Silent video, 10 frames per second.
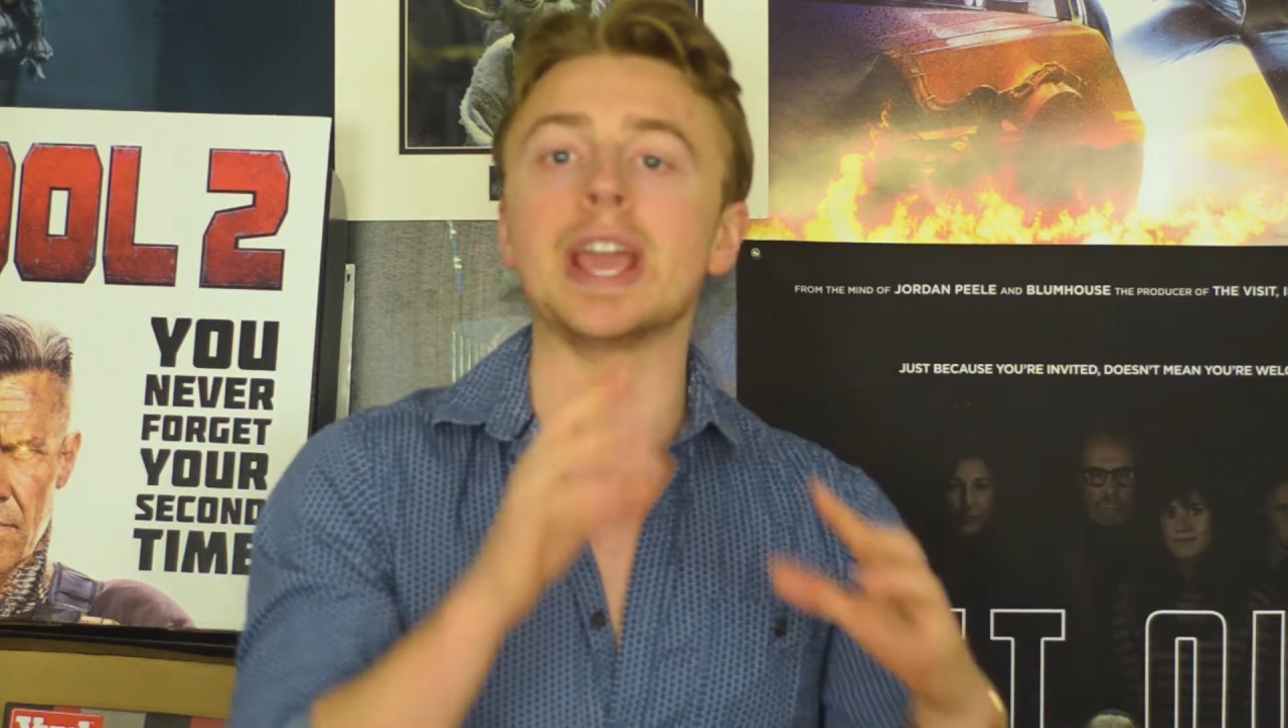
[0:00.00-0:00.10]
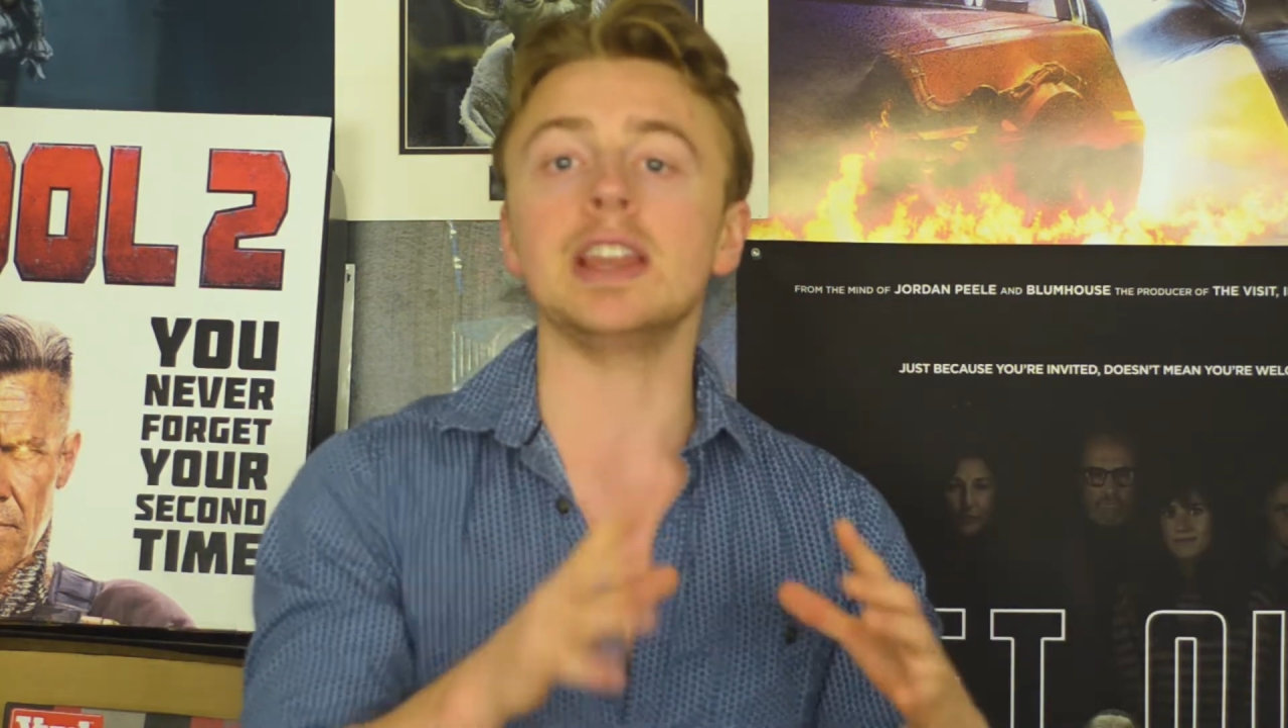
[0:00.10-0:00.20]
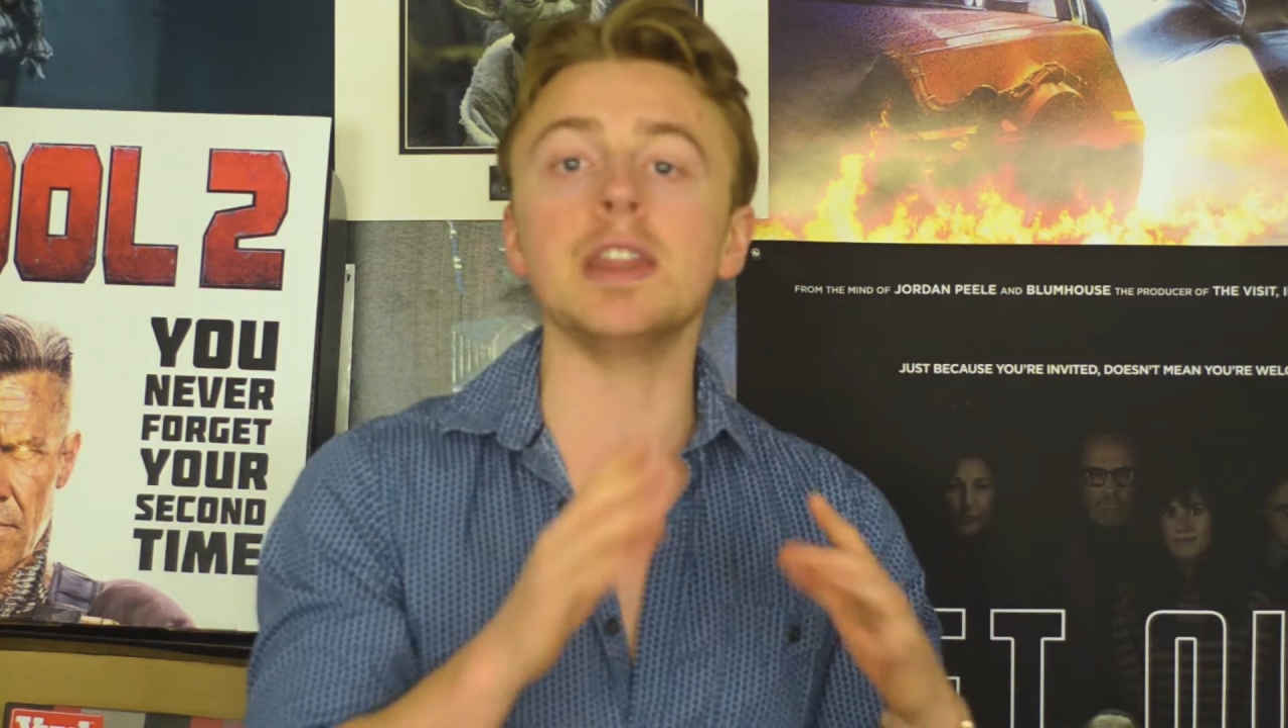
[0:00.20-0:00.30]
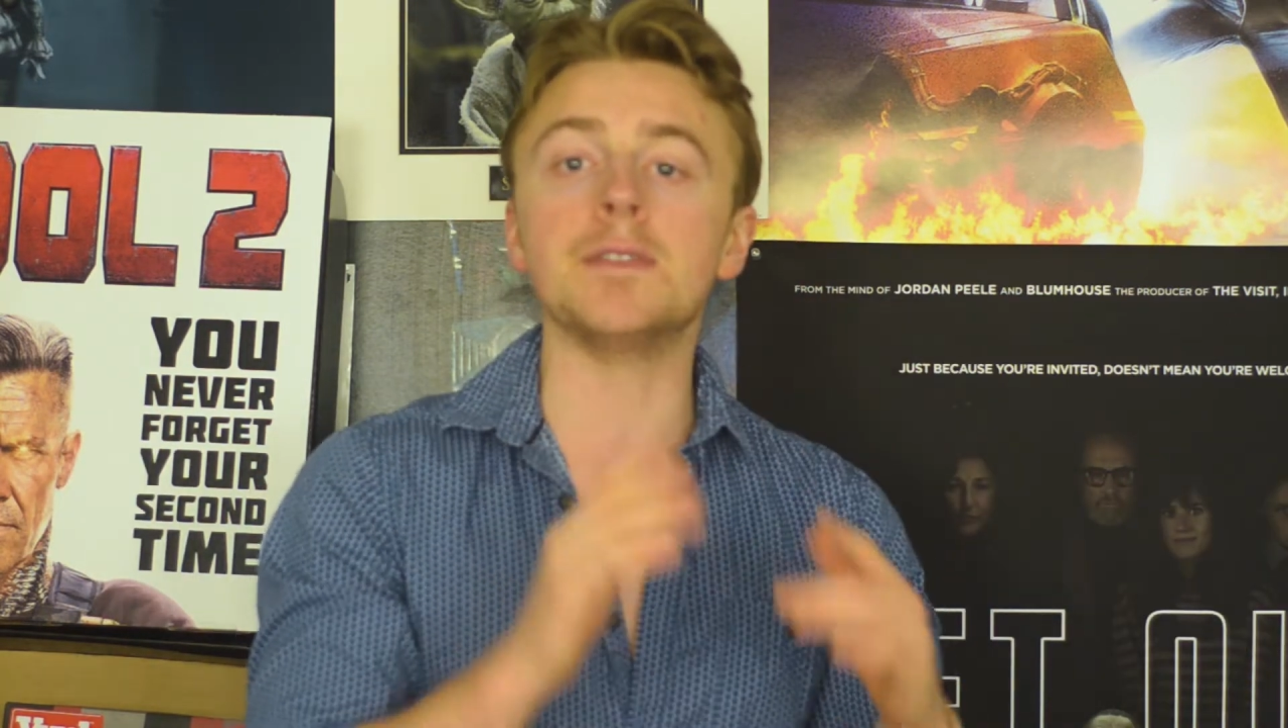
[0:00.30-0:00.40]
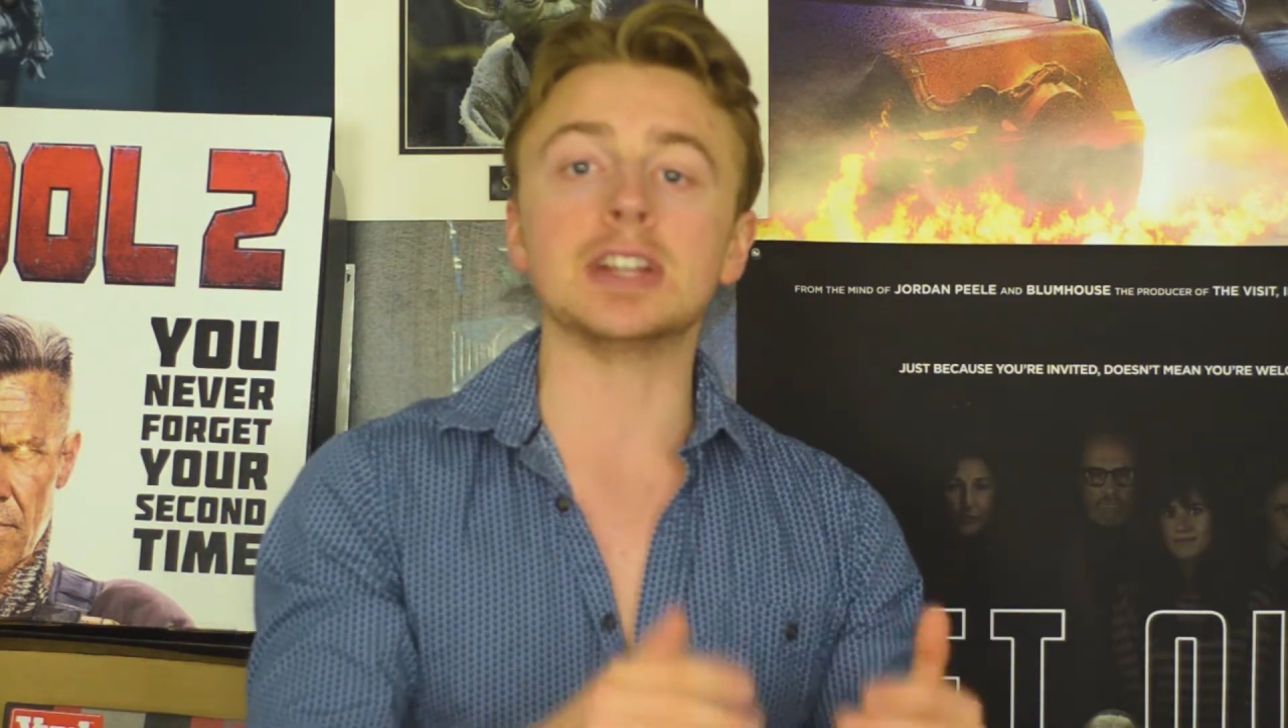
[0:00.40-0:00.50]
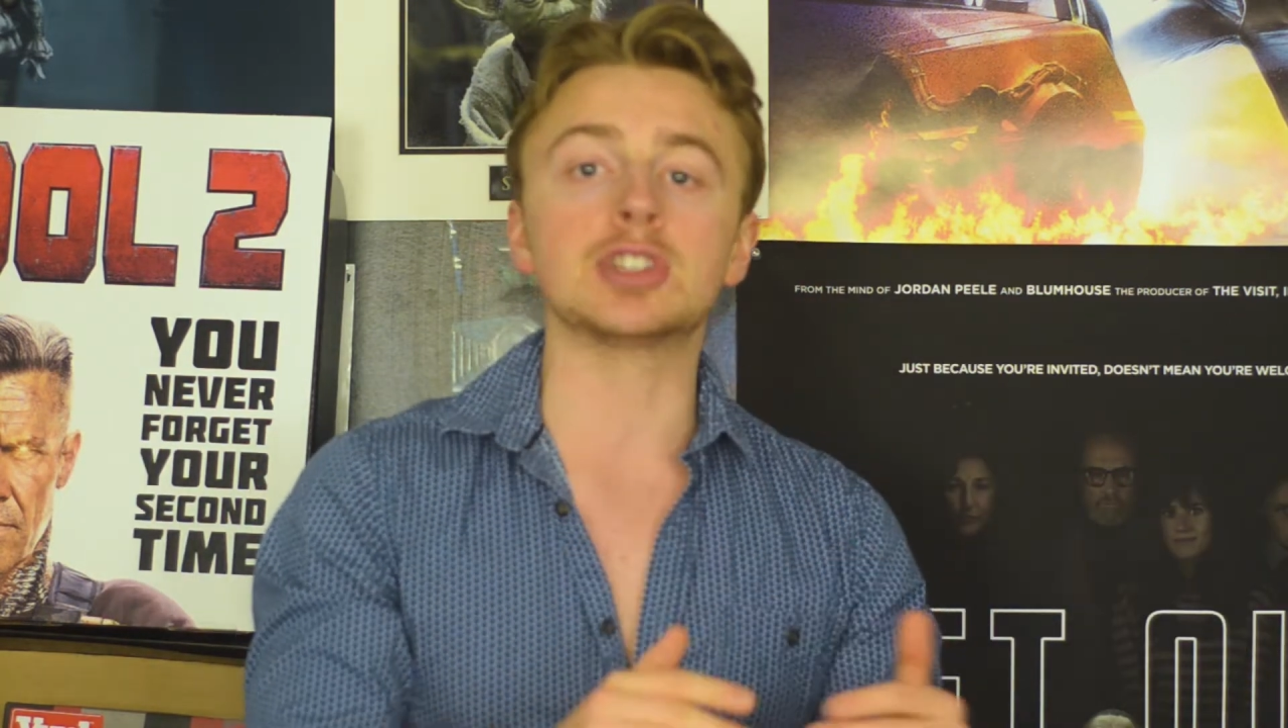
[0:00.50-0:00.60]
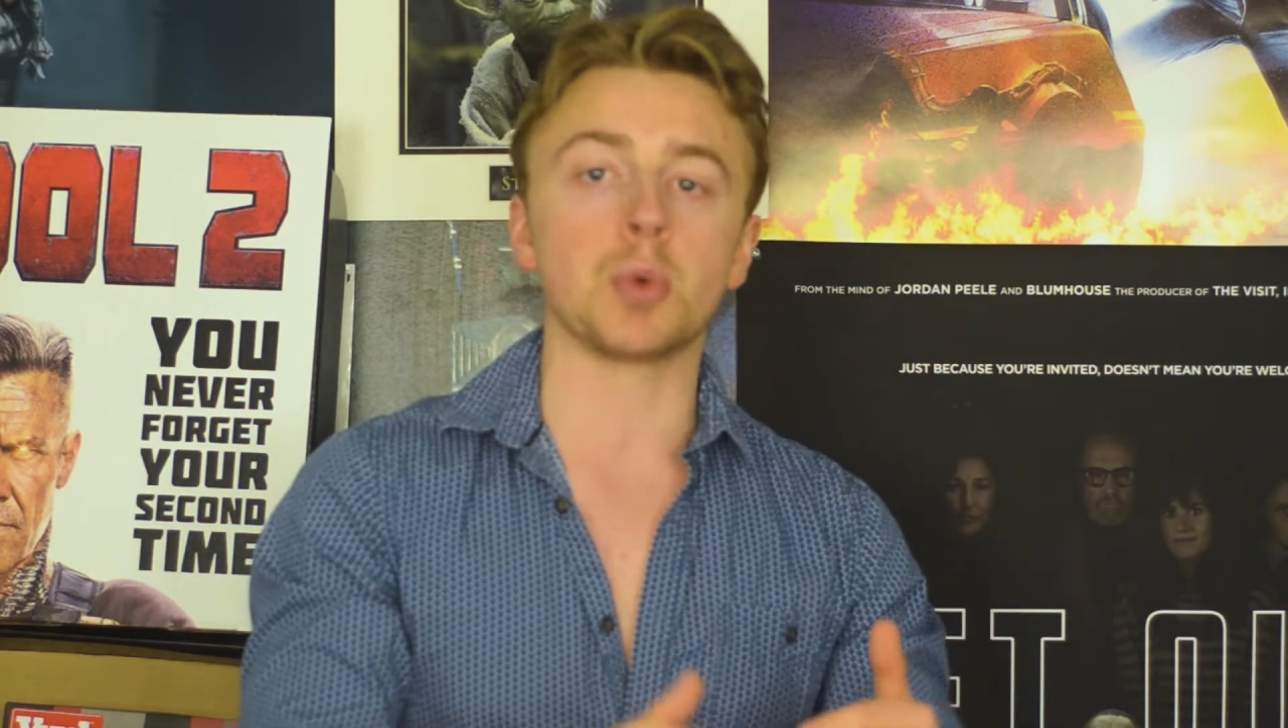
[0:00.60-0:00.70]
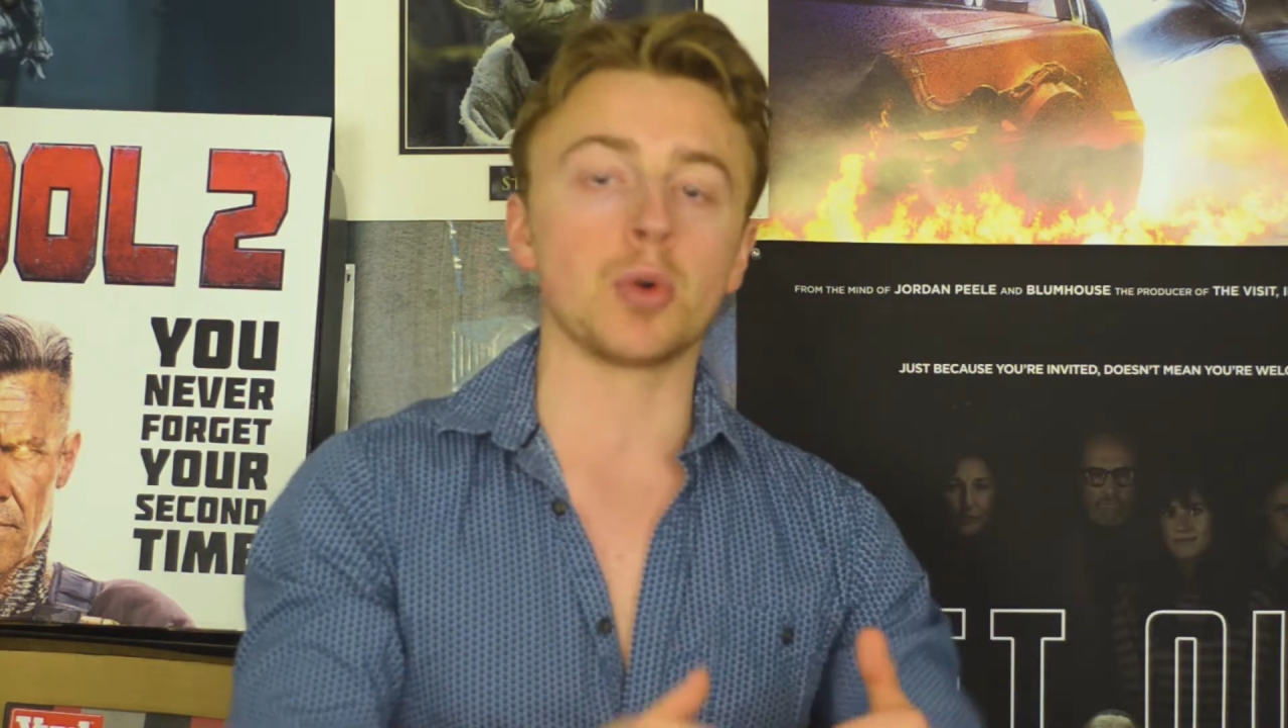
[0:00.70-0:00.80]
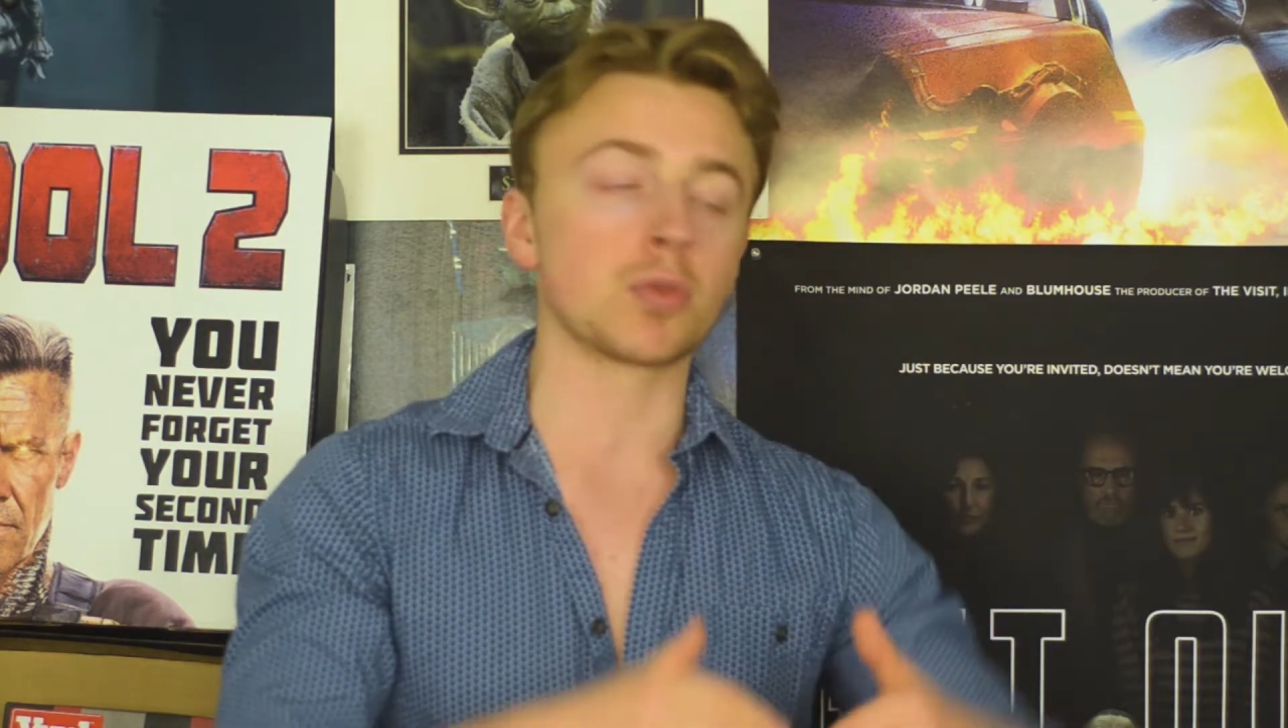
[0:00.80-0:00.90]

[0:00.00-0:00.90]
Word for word: individual